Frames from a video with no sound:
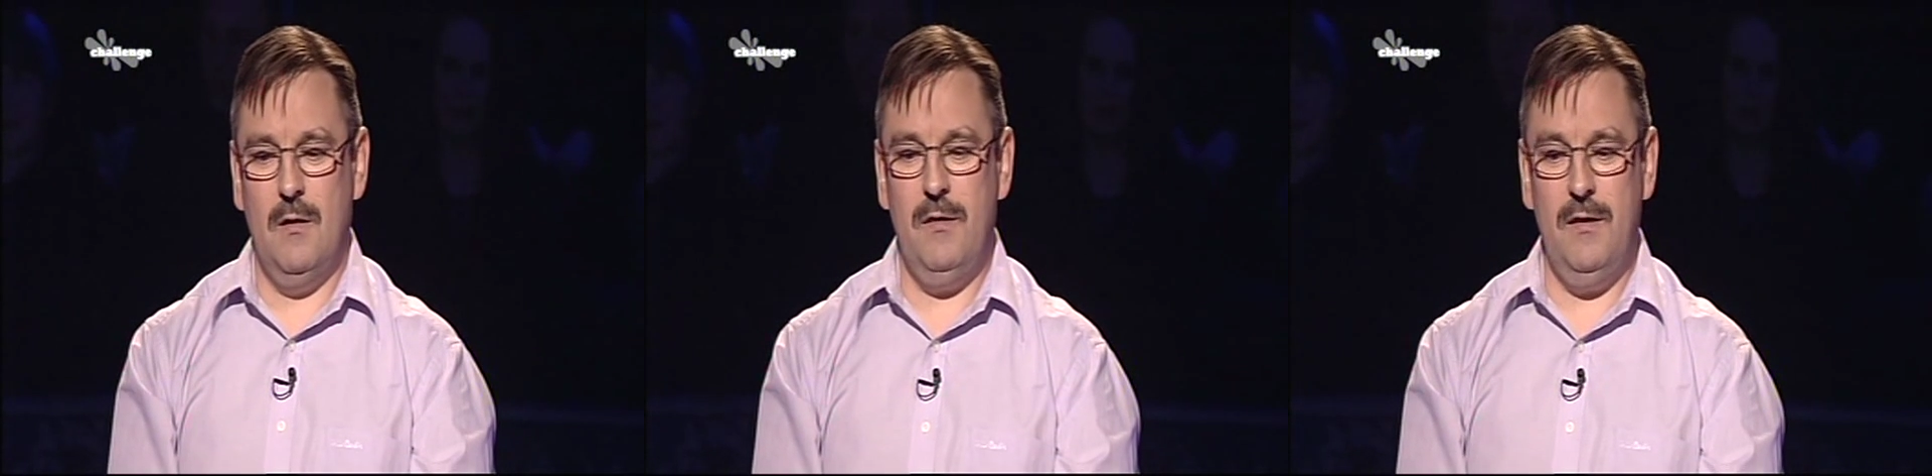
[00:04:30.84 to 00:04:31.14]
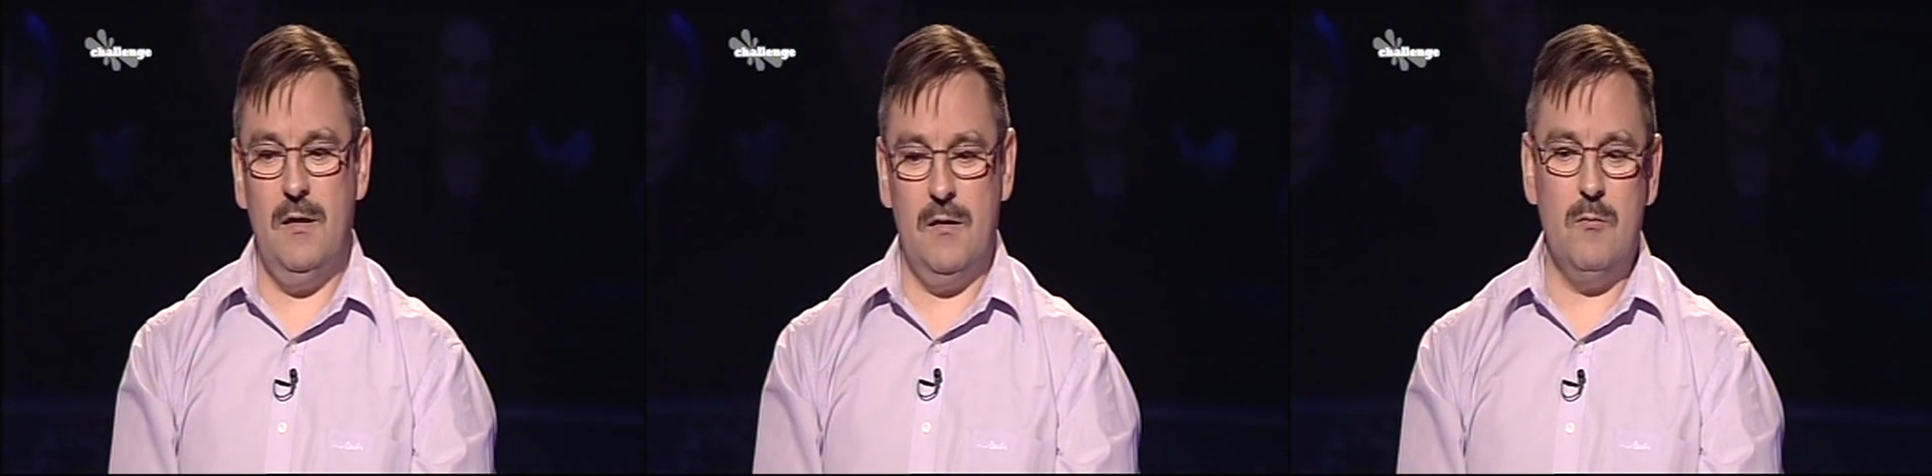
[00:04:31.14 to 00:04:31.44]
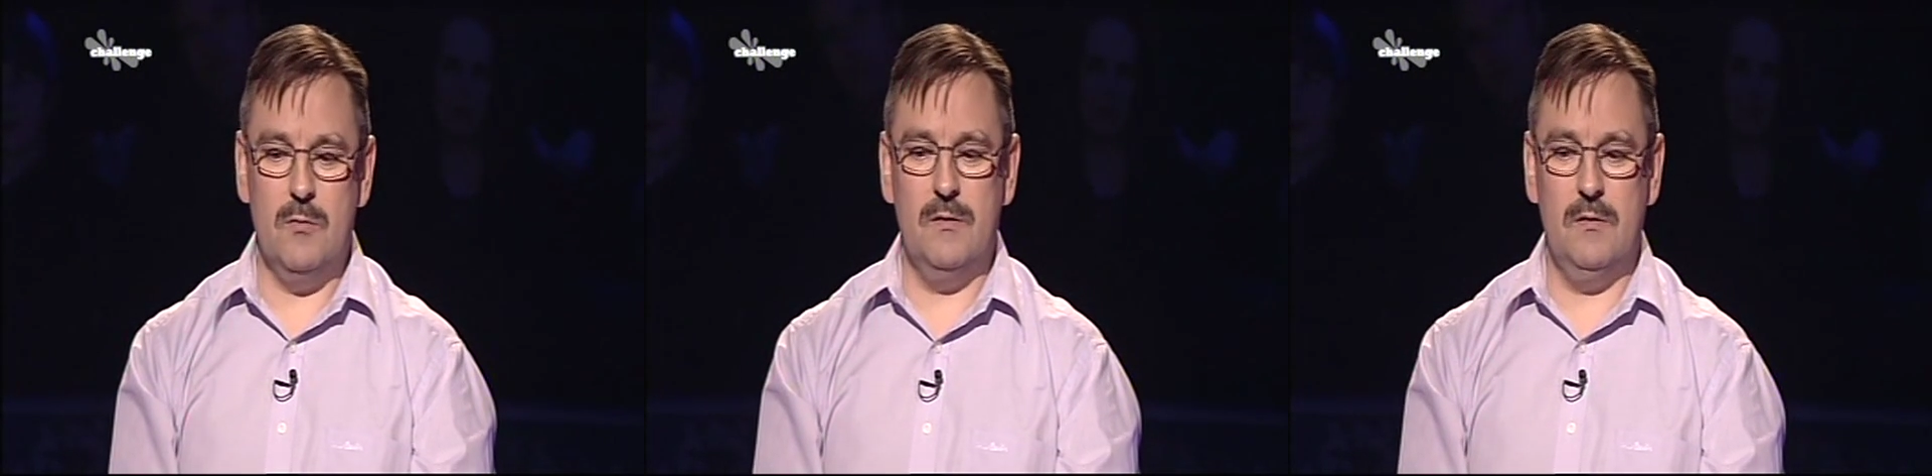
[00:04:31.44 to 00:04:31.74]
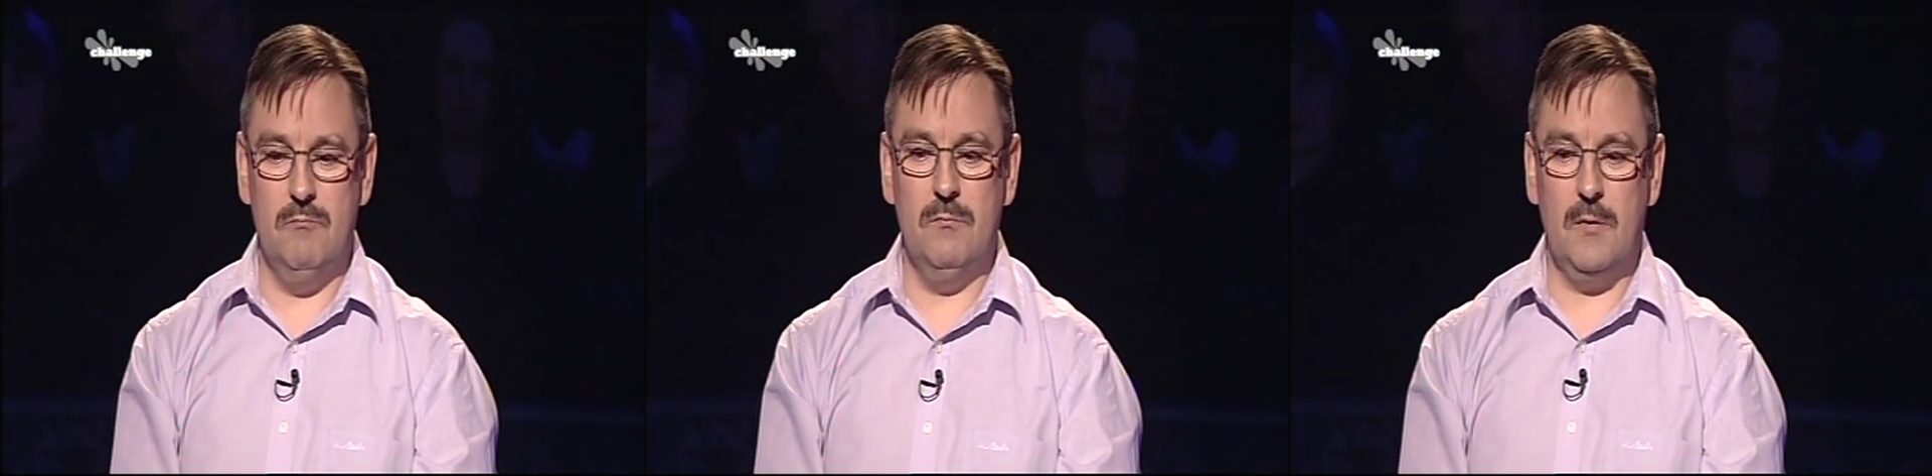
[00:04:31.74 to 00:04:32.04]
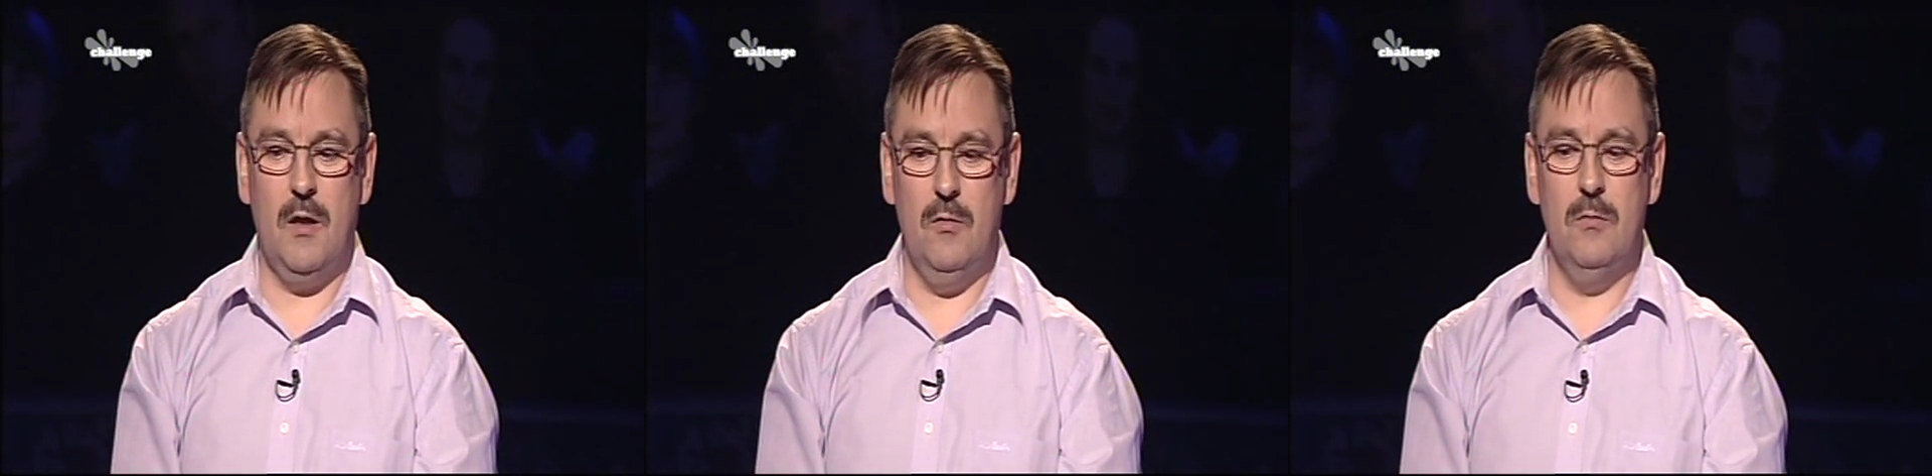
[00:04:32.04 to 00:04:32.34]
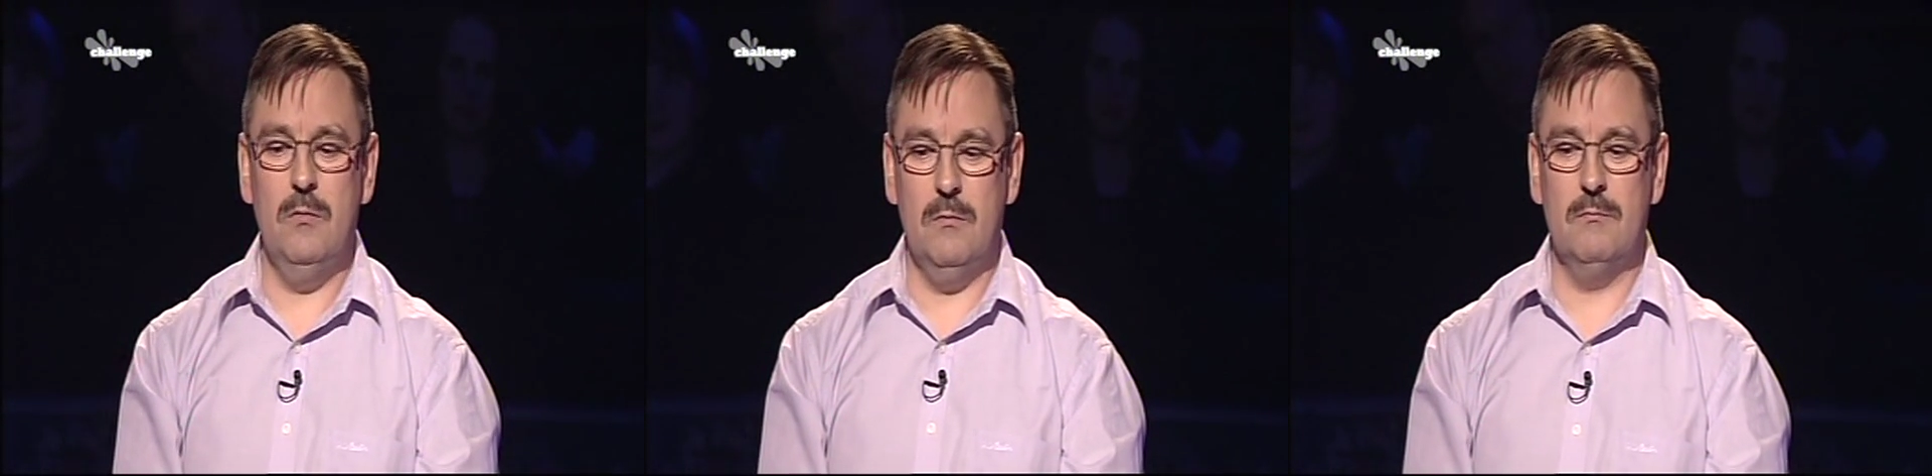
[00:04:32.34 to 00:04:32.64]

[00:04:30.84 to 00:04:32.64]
I think that would go